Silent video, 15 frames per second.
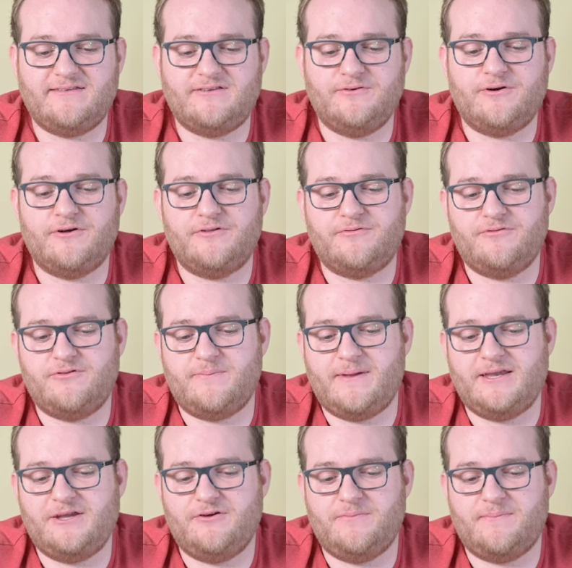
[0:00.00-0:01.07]
still go through the
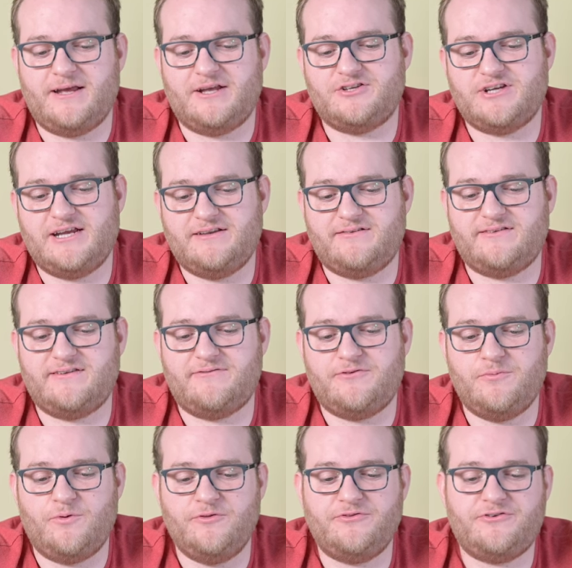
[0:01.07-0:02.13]
menu and make changes if
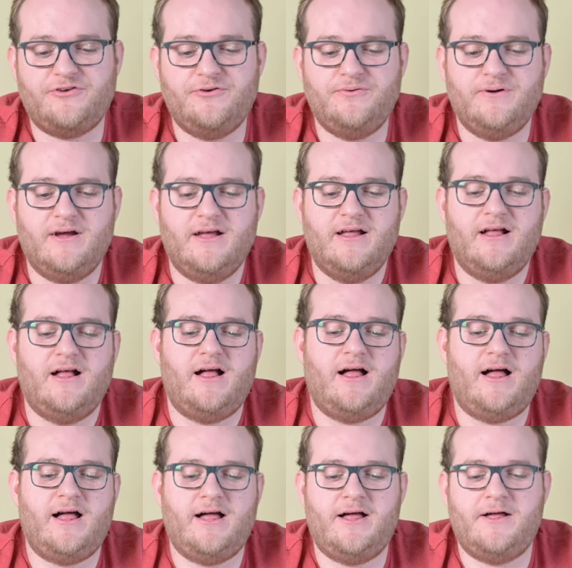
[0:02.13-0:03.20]
you want to,
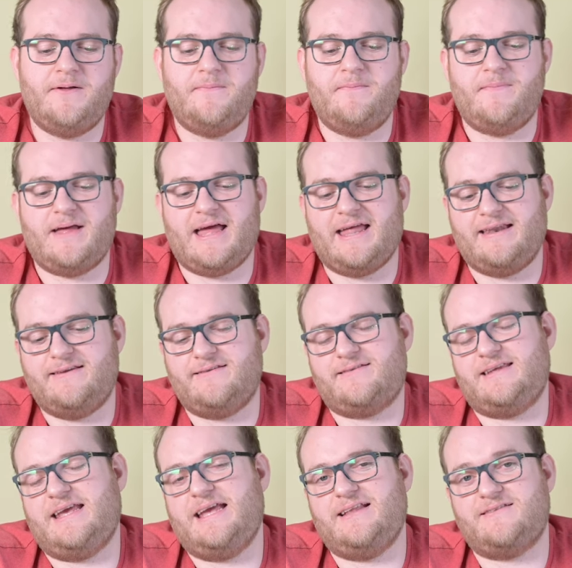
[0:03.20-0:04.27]
and
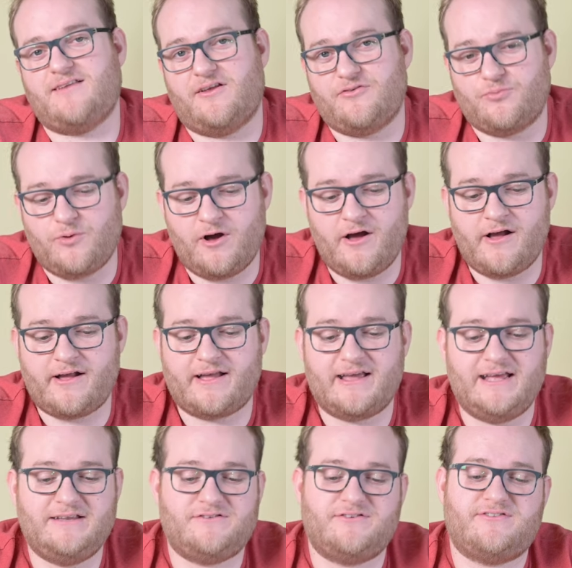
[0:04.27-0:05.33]
it does work.
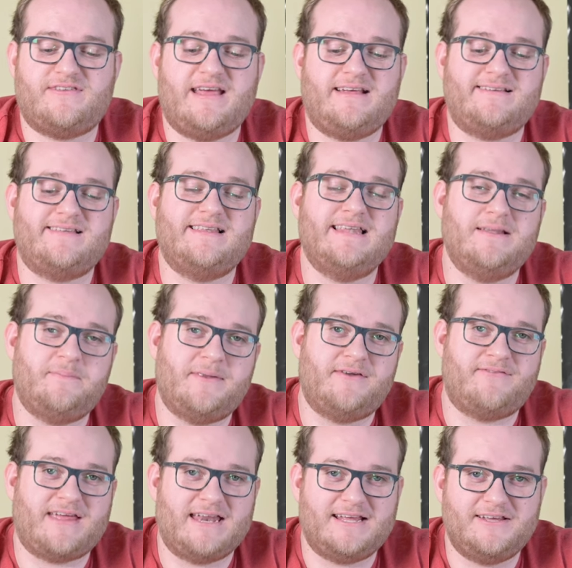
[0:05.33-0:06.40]
It just takes a little bit
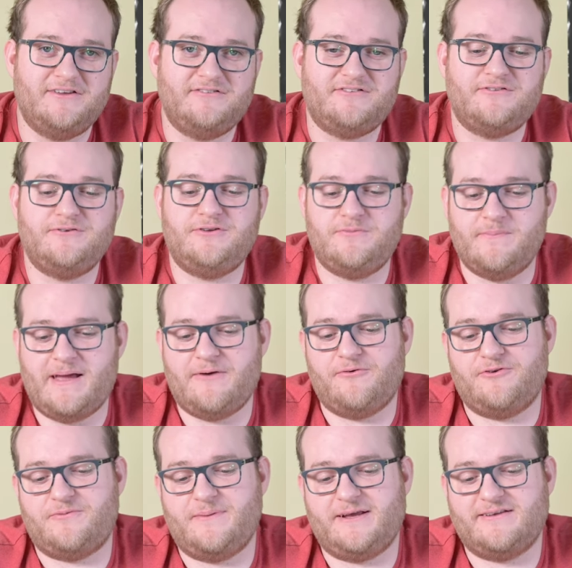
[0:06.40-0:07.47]
of getting used to, and you may
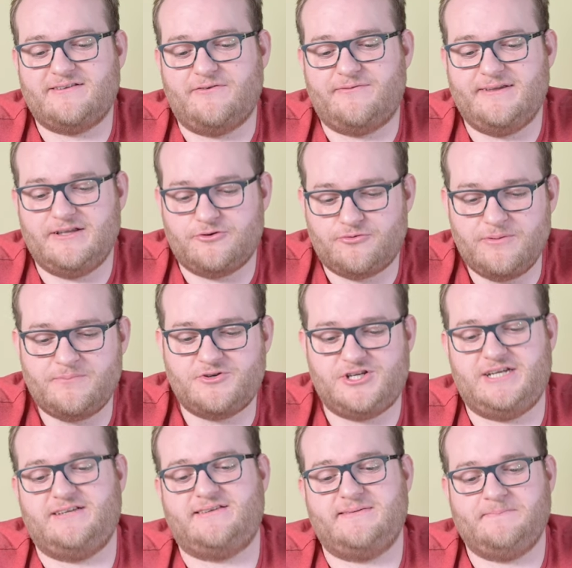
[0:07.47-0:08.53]
want to make yourself a little crib
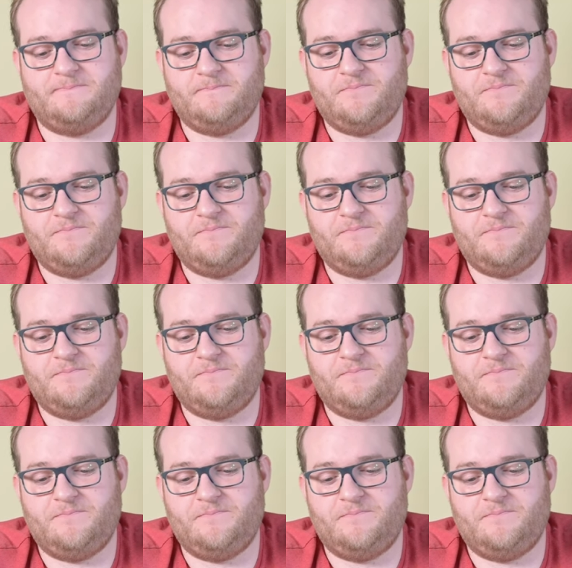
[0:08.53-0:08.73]
sheet,